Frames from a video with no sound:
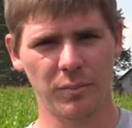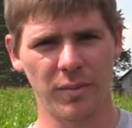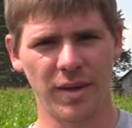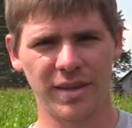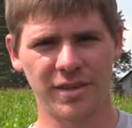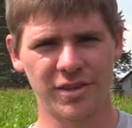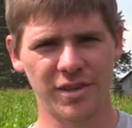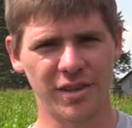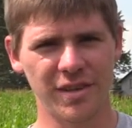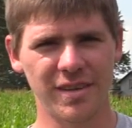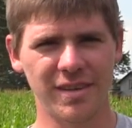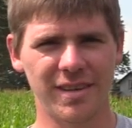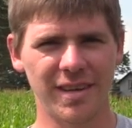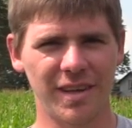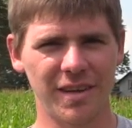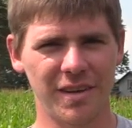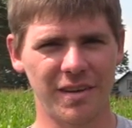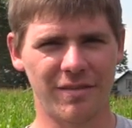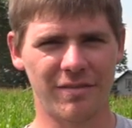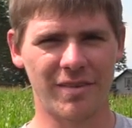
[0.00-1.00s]
make sure you
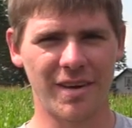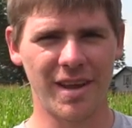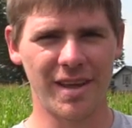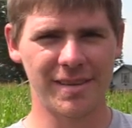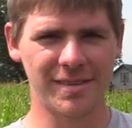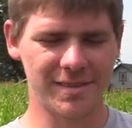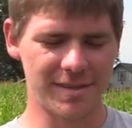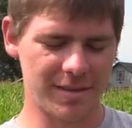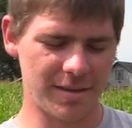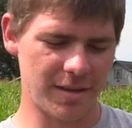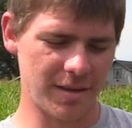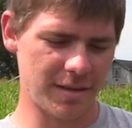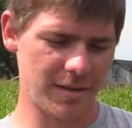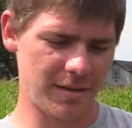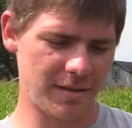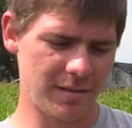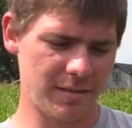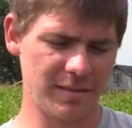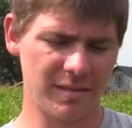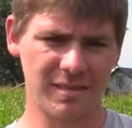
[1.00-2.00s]
tell your friends and
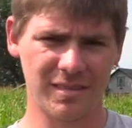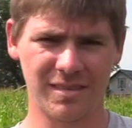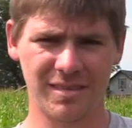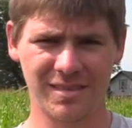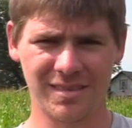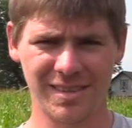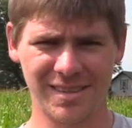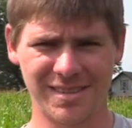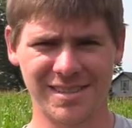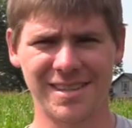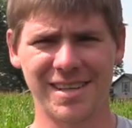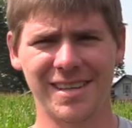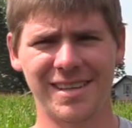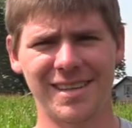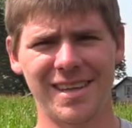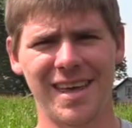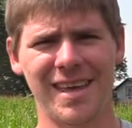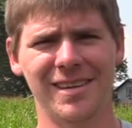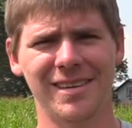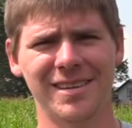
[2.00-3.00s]
let's
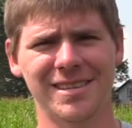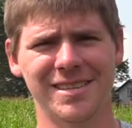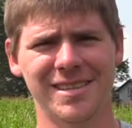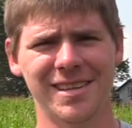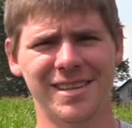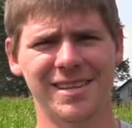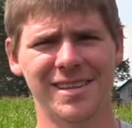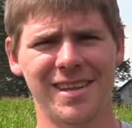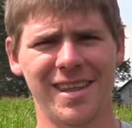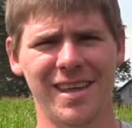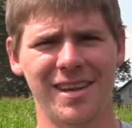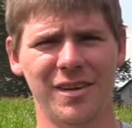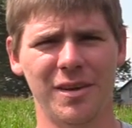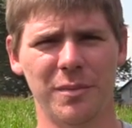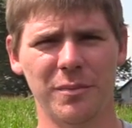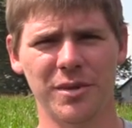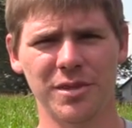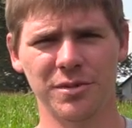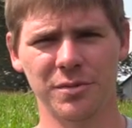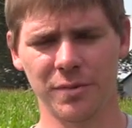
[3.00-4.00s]
get to that
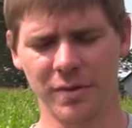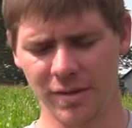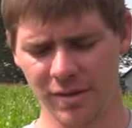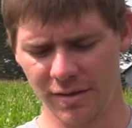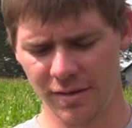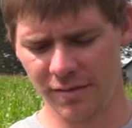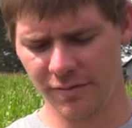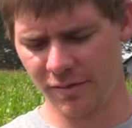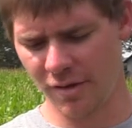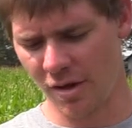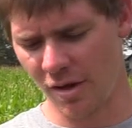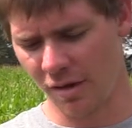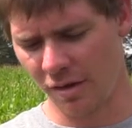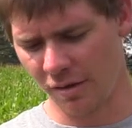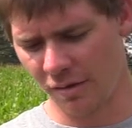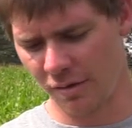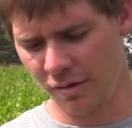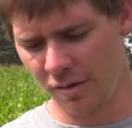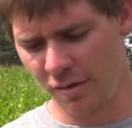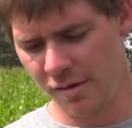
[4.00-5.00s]
number so we can give
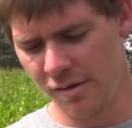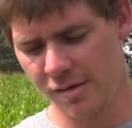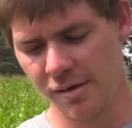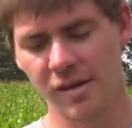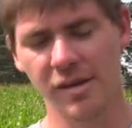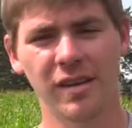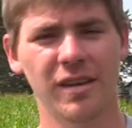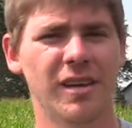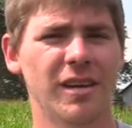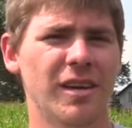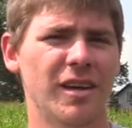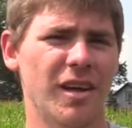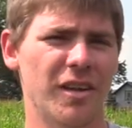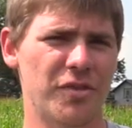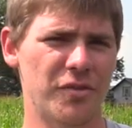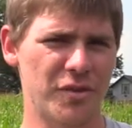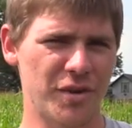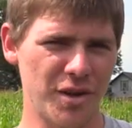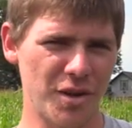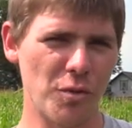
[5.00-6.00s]
y'all a
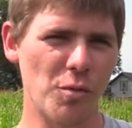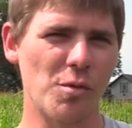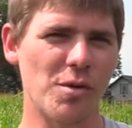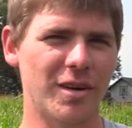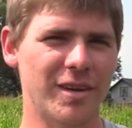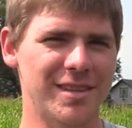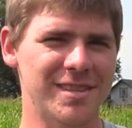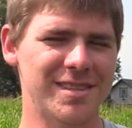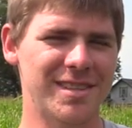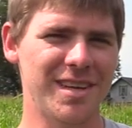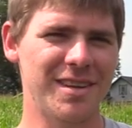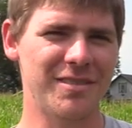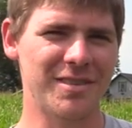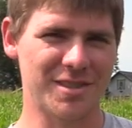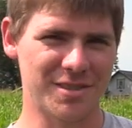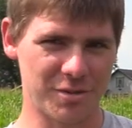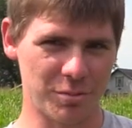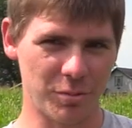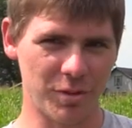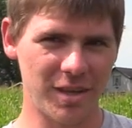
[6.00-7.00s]
301
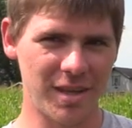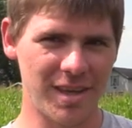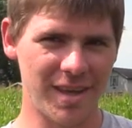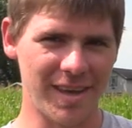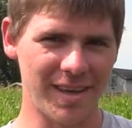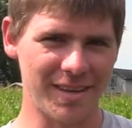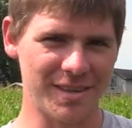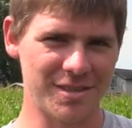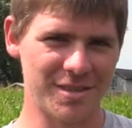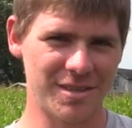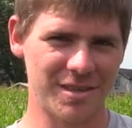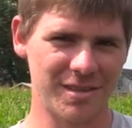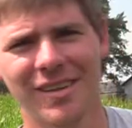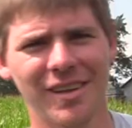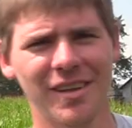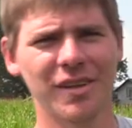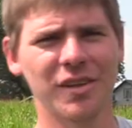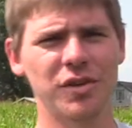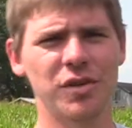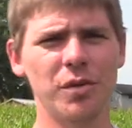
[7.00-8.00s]
Stevens 20 gauge.
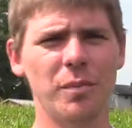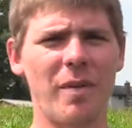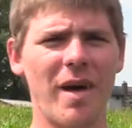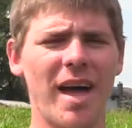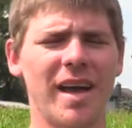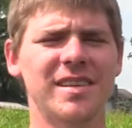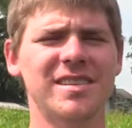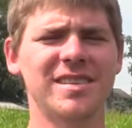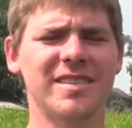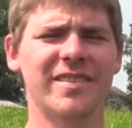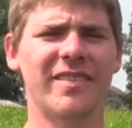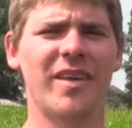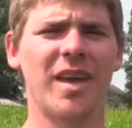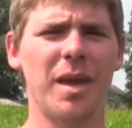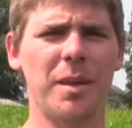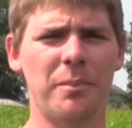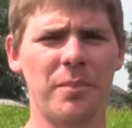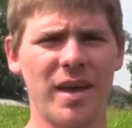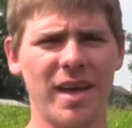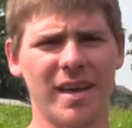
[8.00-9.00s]
Two boxes of
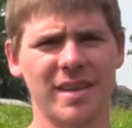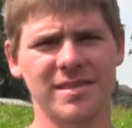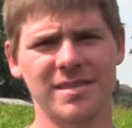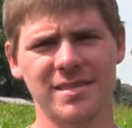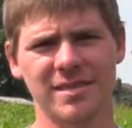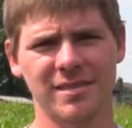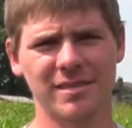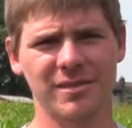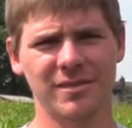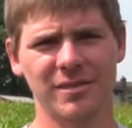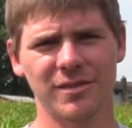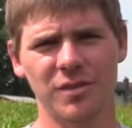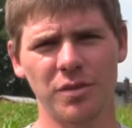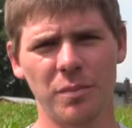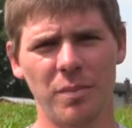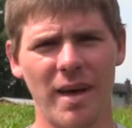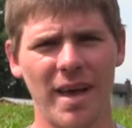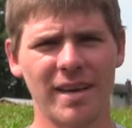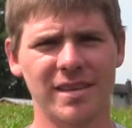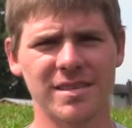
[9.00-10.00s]
Apex,
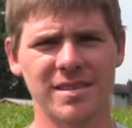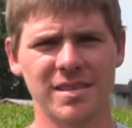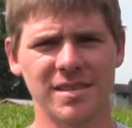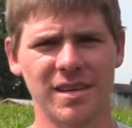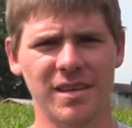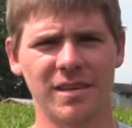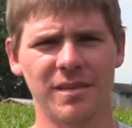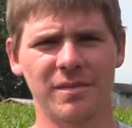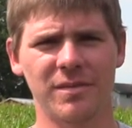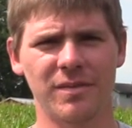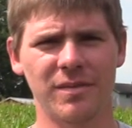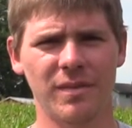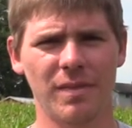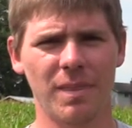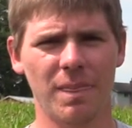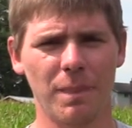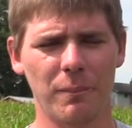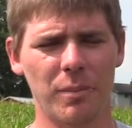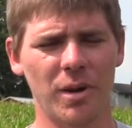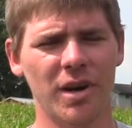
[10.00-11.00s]
two boxes of
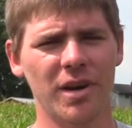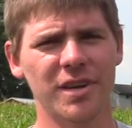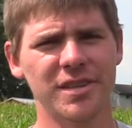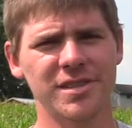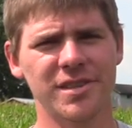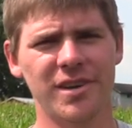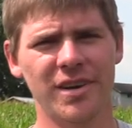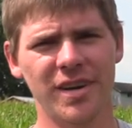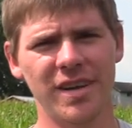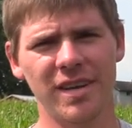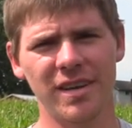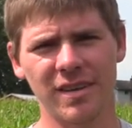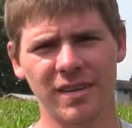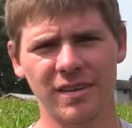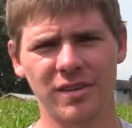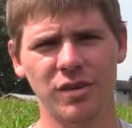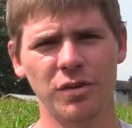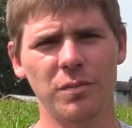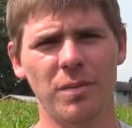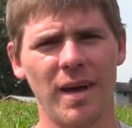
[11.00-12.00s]
Burgess Creek,
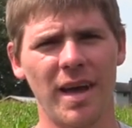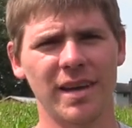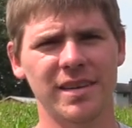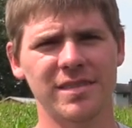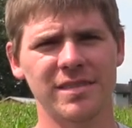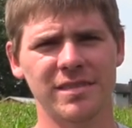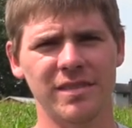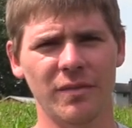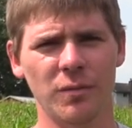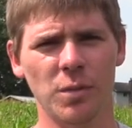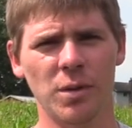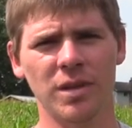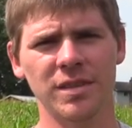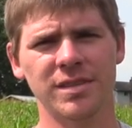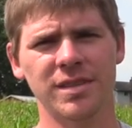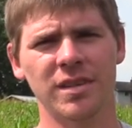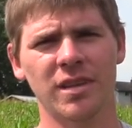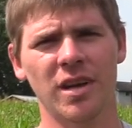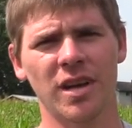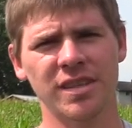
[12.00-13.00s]
and two boxes of
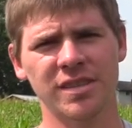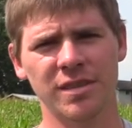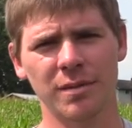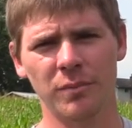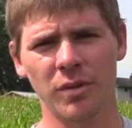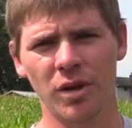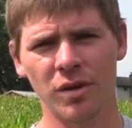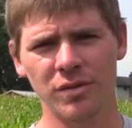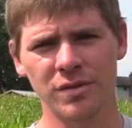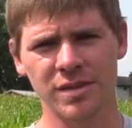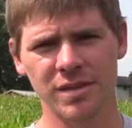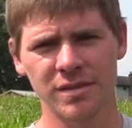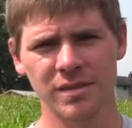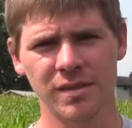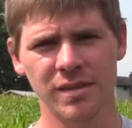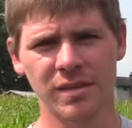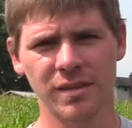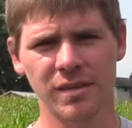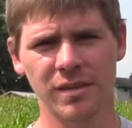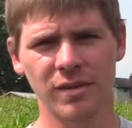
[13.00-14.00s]
Wilson Custom Loads.
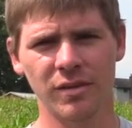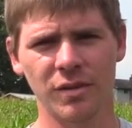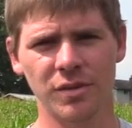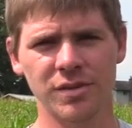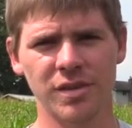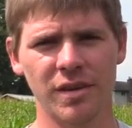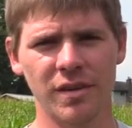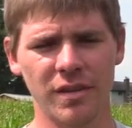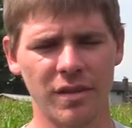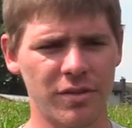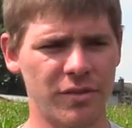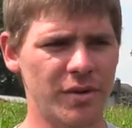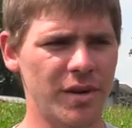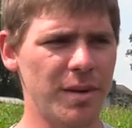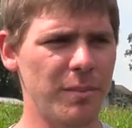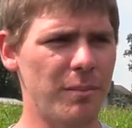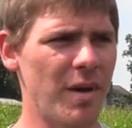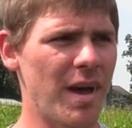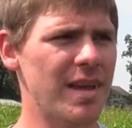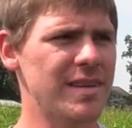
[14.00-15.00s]
Those are the
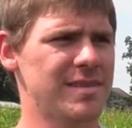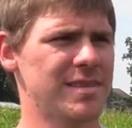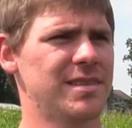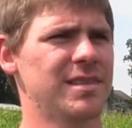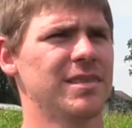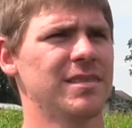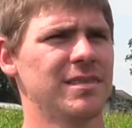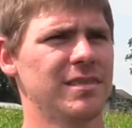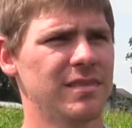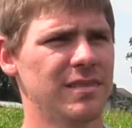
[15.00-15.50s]
three best